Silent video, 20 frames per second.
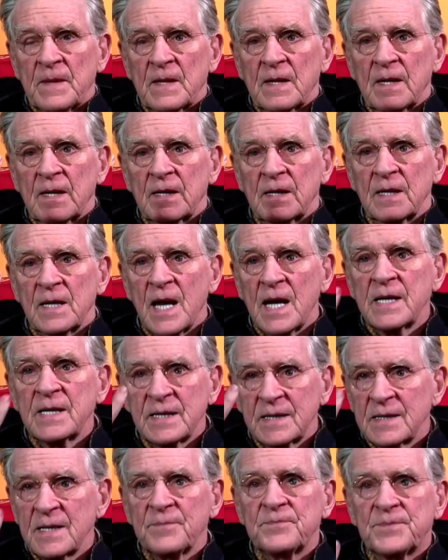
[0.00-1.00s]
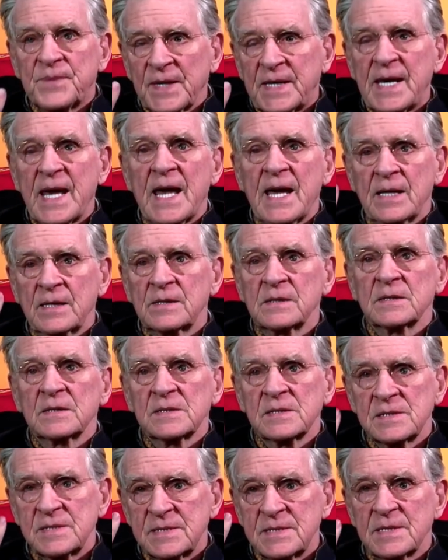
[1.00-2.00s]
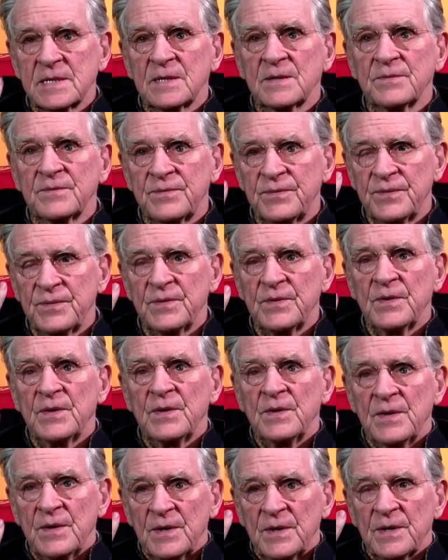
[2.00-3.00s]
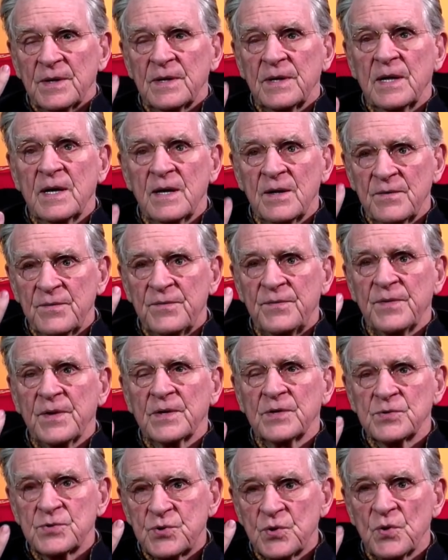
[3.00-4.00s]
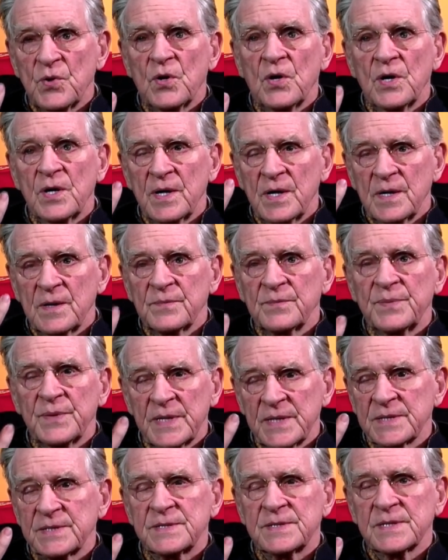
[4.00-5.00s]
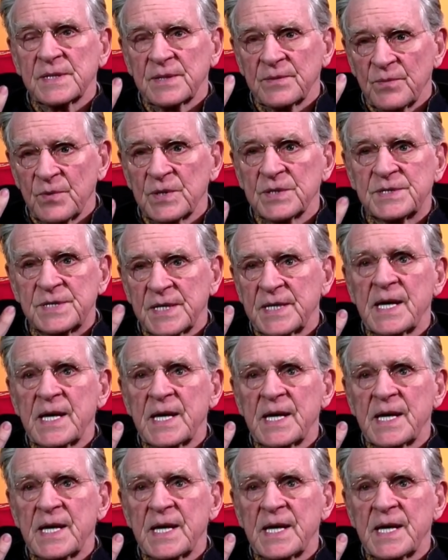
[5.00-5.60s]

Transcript: and lighting up the candles of love and joy and bliss, once